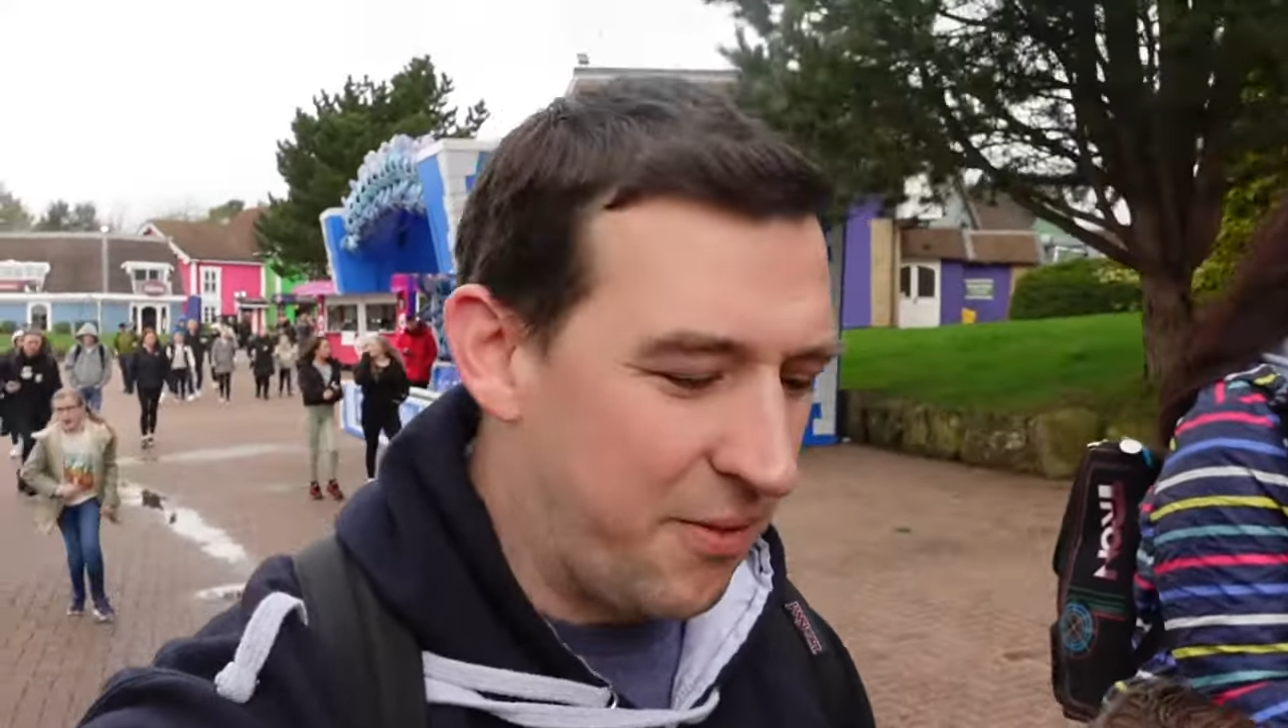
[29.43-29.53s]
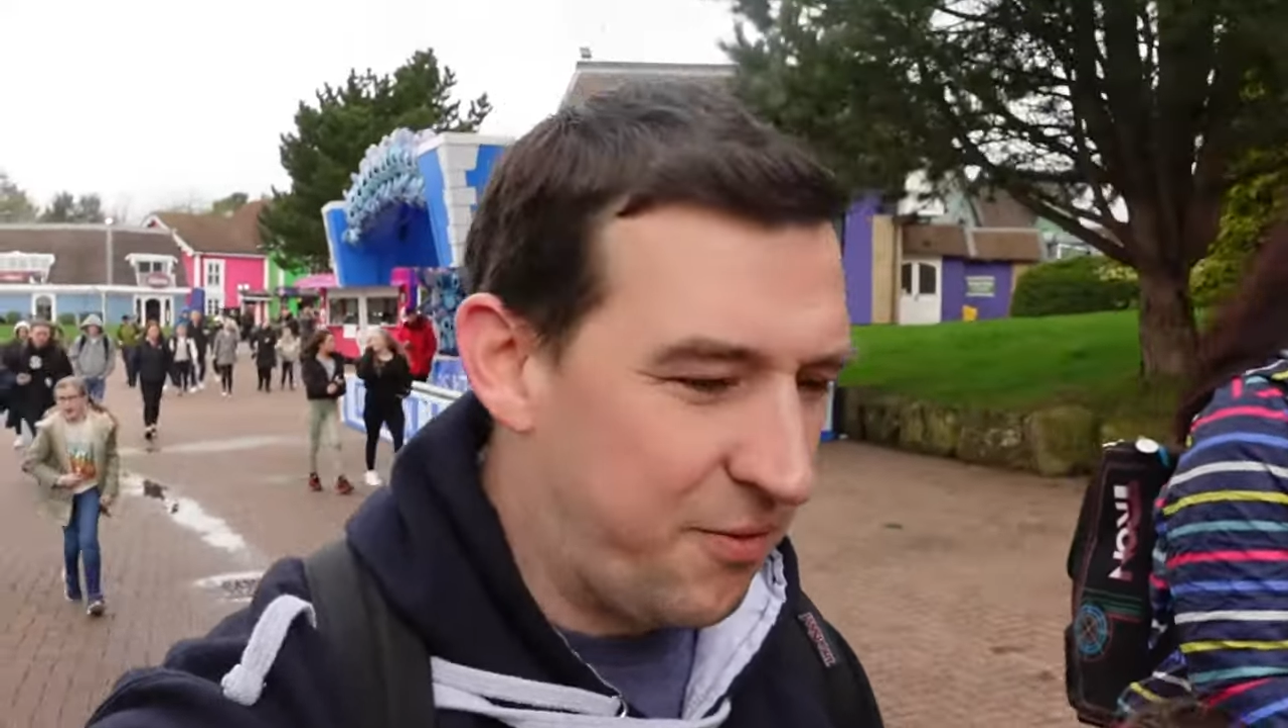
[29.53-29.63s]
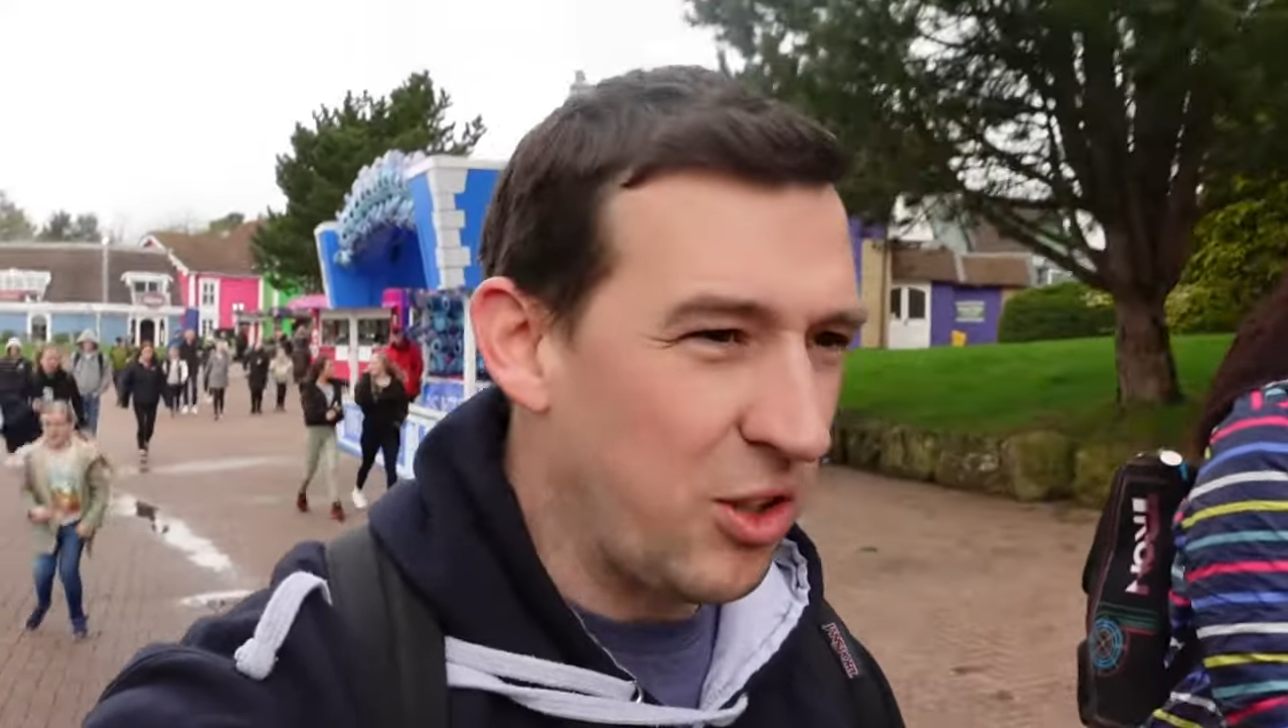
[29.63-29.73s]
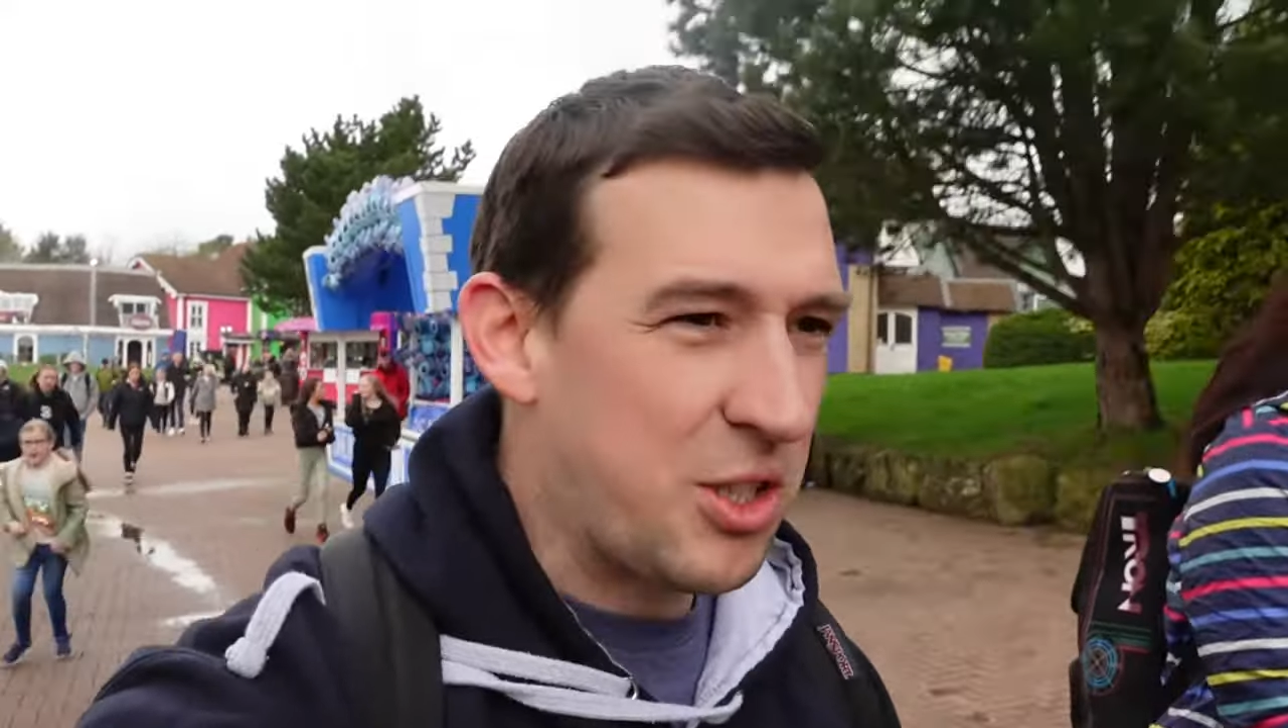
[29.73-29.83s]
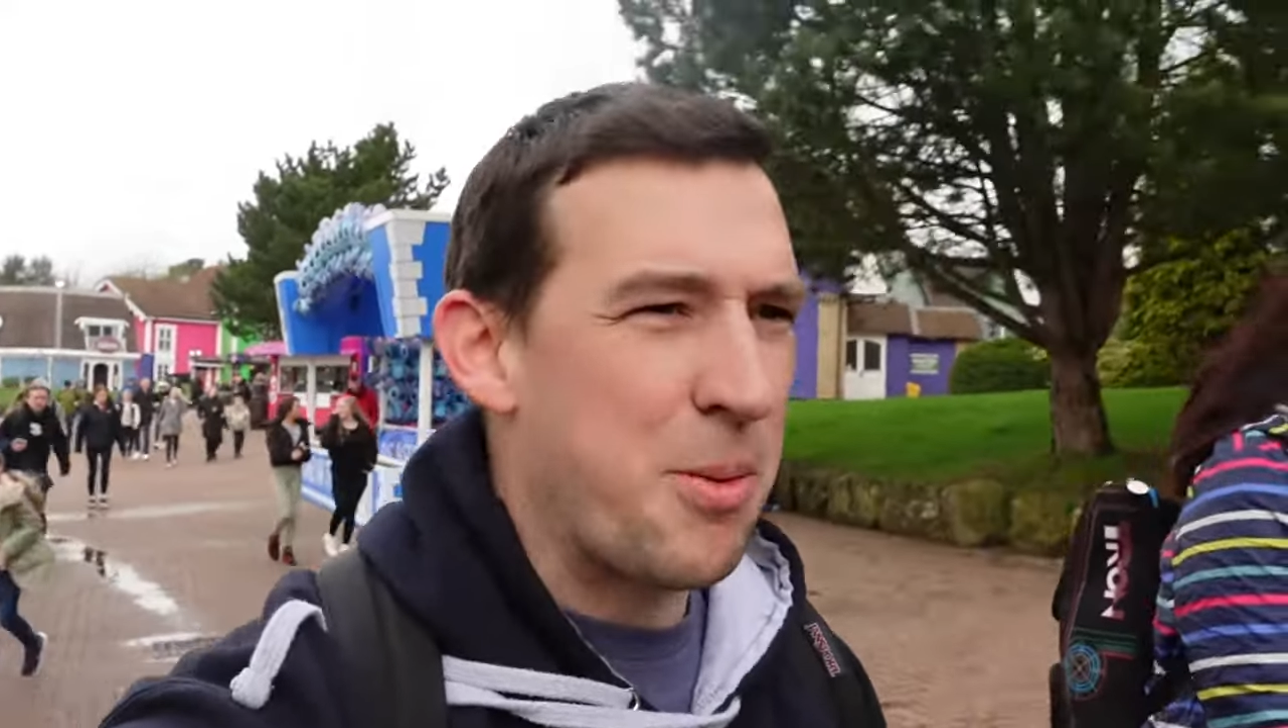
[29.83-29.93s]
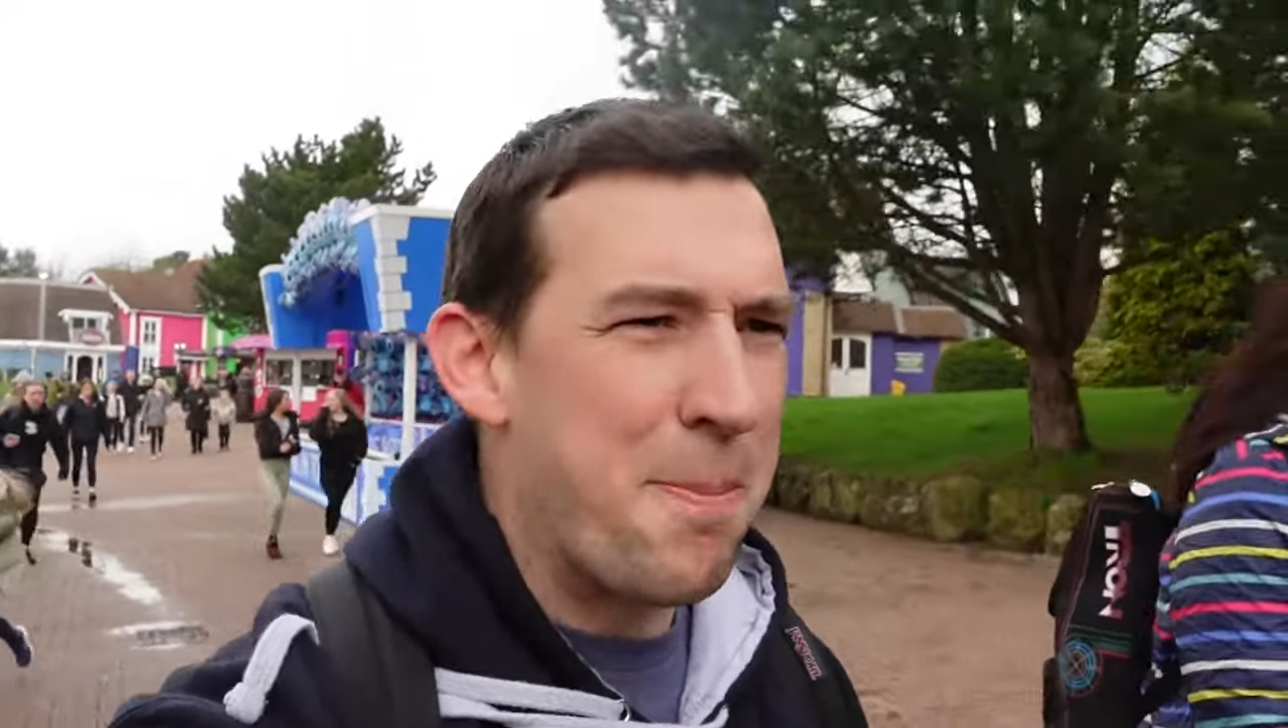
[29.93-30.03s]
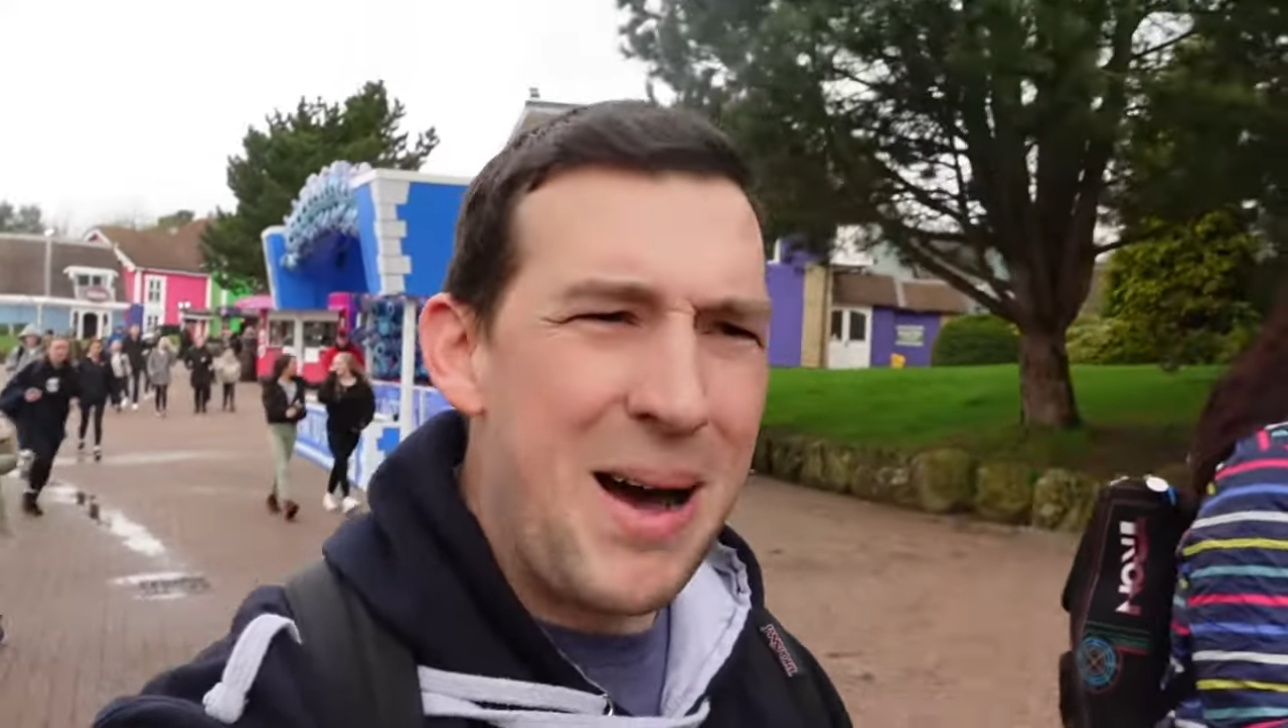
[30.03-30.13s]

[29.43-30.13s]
Unfortunately, it was a